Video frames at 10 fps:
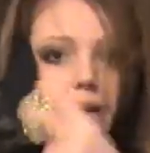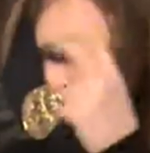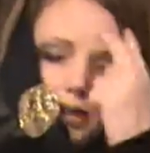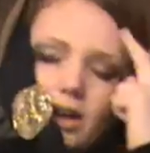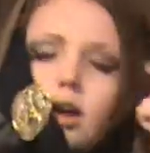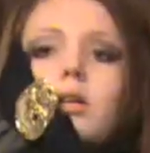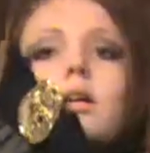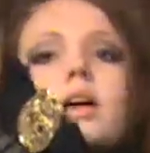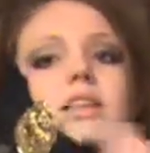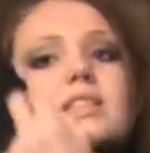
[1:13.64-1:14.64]
but, you
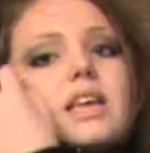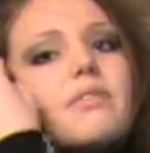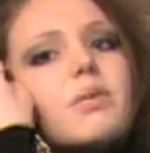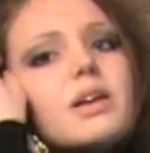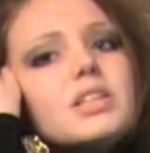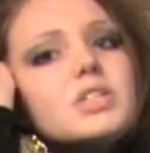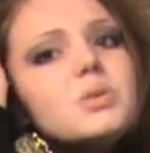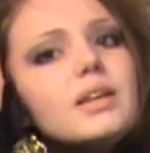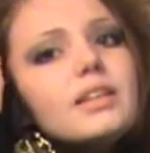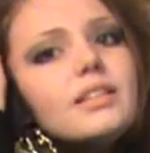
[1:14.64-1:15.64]
know, since everyone is
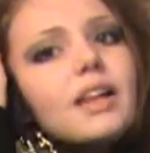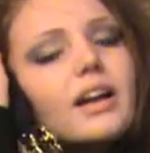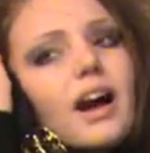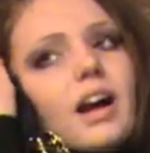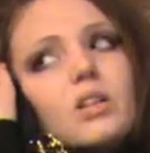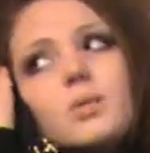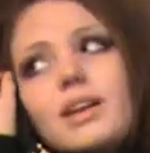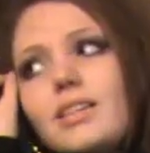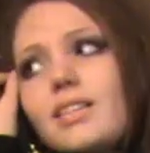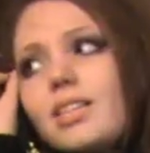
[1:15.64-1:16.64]
doing, like,
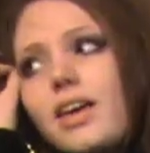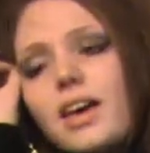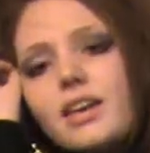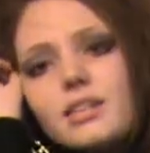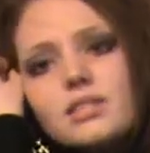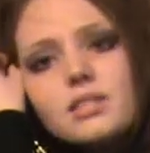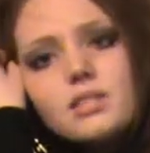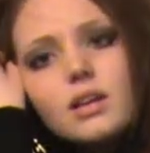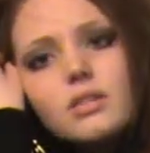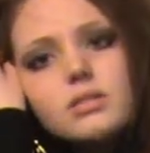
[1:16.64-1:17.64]
Halloween
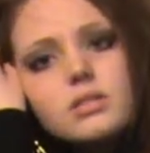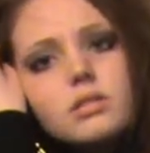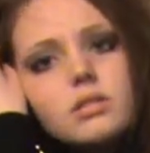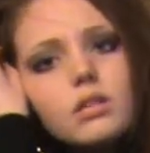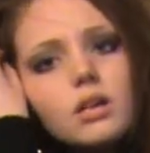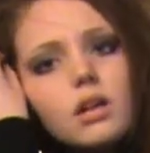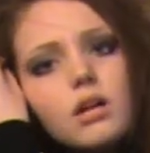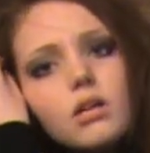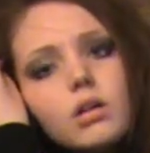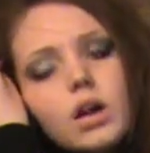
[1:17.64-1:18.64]
things, I was, you
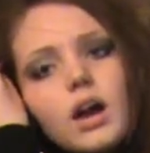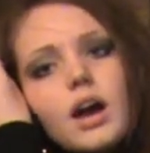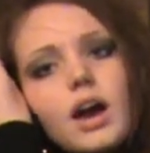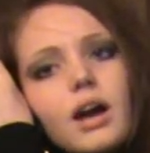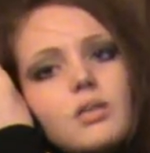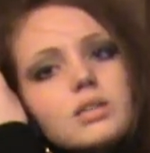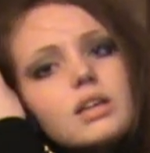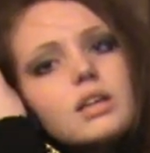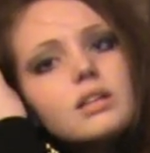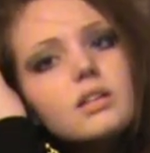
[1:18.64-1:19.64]
know, I was
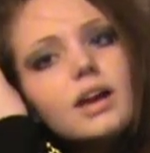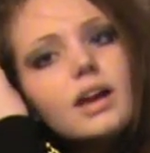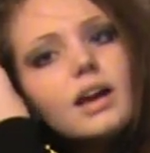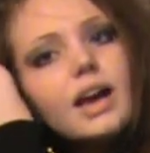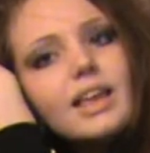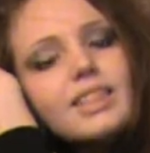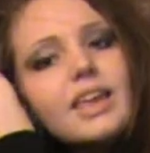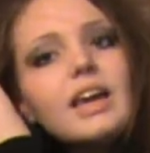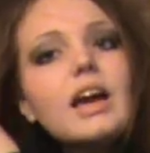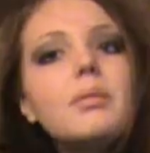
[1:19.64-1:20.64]
gonna, I
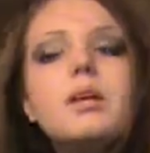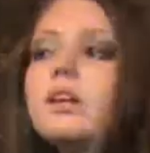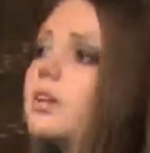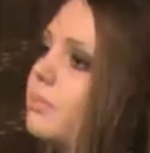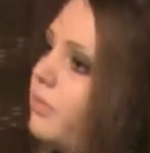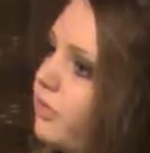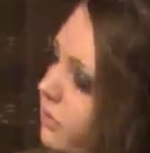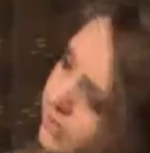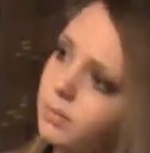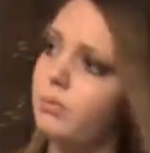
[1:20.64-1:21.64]
think I'm gonna
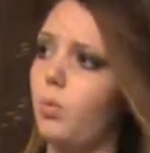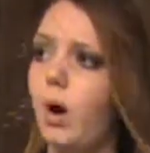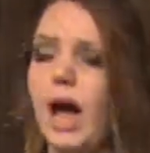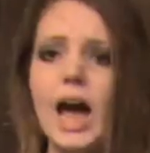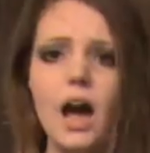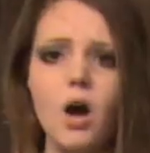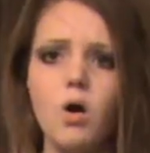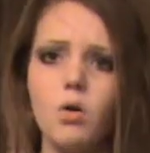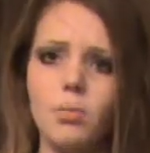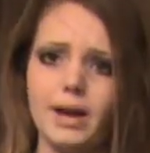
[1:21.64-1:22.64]
film,
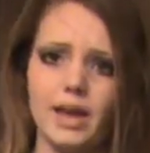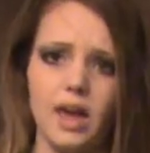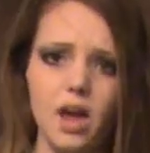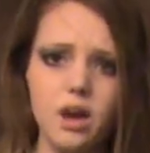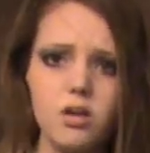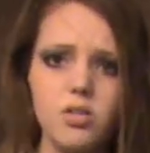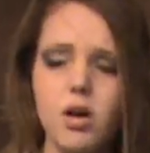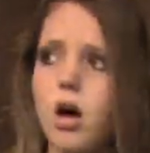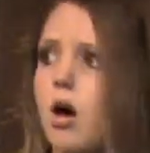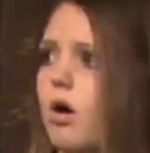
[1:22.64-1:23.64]
wow, my hair,
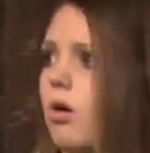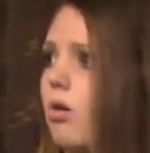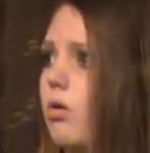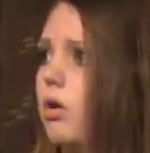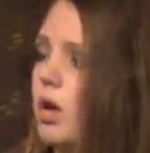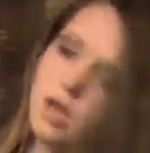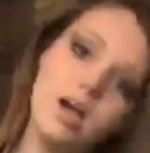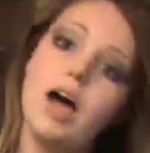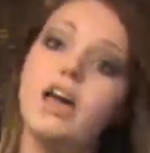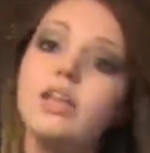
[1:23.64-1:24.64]
though.
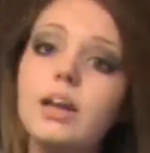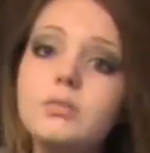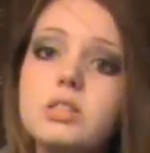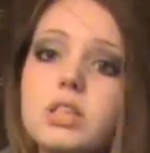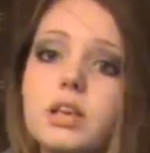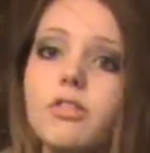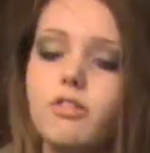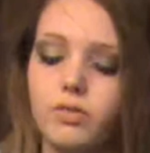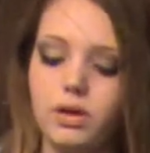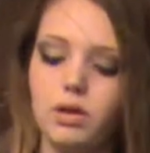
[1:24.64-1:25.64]
I think I'm just gonna
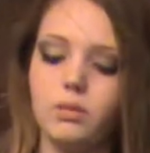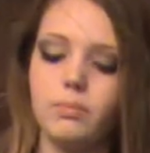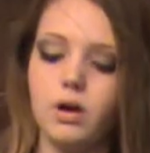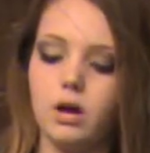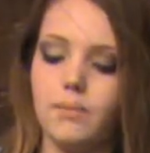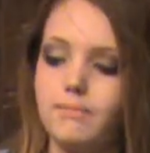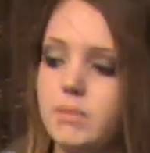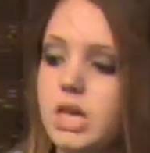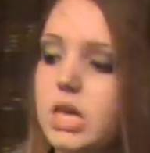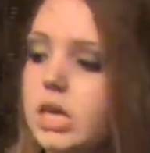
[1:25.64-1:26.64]
film, um, me